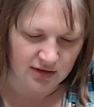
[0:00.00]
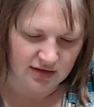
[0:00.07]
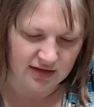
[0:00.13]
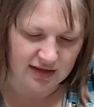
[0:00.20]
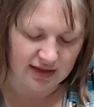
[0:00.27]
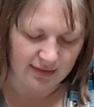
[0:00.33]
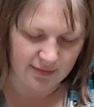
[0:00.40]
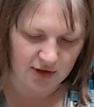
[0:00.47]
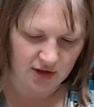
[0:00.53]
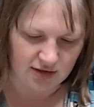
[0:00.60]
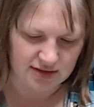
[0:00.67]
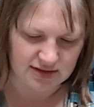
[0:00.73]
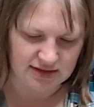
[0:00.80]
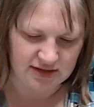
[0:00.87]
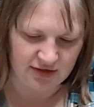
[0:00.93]
game
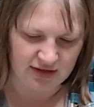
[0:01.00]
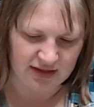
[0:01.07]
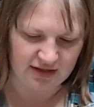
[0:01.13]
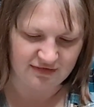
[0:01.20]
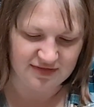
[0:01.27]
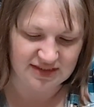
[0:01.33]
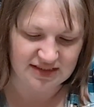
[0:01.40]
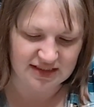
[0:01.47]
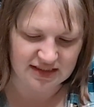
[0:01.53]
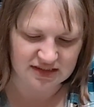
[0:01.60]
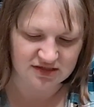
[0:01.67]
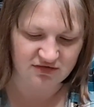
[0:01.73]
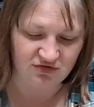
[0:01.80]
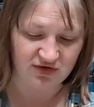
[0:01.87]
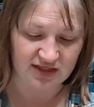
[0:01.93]
cards, and deal a hand of
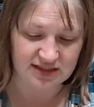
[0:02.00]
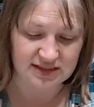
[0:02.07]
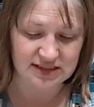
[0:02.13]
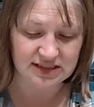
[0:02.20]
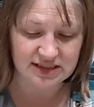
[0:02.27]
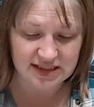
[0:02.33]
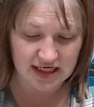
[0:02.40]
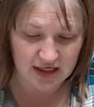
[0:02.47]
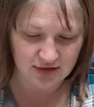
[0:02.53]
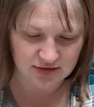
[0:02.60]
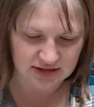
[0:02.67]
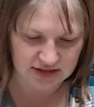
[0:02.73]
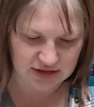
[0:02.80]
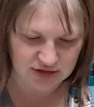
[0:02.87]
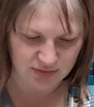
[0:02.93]
6 face down
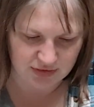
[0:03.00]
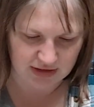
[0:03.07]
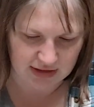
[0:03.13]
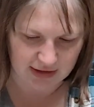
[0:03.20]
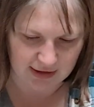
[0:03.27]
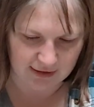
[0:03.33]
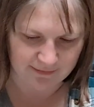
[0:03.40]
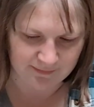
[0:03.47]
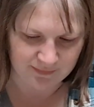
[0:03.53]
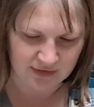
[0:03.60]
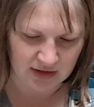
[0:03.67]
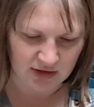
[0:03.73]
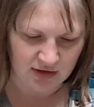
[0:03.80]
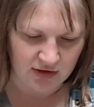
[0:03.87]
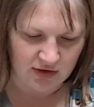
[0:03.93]
to each player.
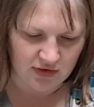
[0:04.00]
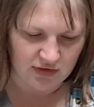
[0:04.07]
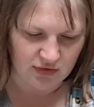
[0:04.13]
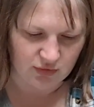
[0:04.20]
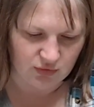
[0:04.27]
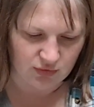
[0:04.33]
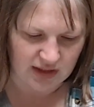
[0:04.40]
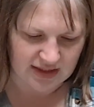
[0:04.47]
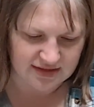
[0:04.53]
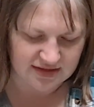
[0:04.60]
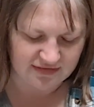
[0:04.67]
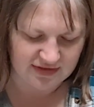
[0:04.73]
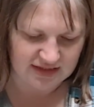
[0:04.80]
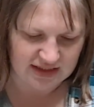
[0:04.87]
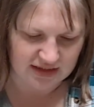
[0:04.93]
The rest
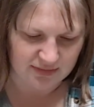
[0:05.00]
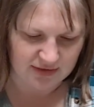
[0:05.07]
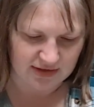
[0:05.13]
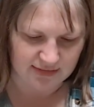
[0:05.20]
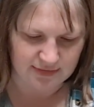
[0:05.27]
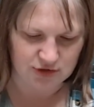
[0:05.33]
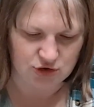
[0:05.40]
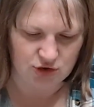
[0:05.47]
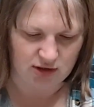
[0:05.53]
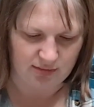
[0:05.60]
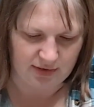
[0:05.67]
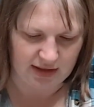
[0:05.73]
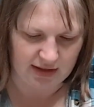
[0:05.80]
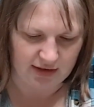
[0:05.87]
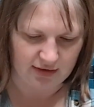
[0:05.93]
of the deck becomes a draw
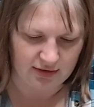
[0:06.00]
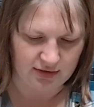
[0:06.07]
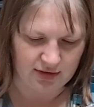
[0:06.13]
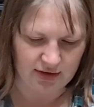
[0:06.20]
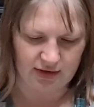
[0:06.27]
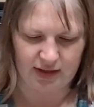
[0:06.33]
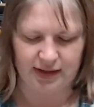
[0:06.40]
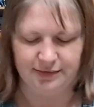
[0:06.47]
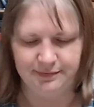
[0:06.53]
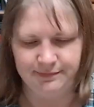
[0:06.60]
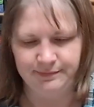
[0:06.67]
pile. Okay.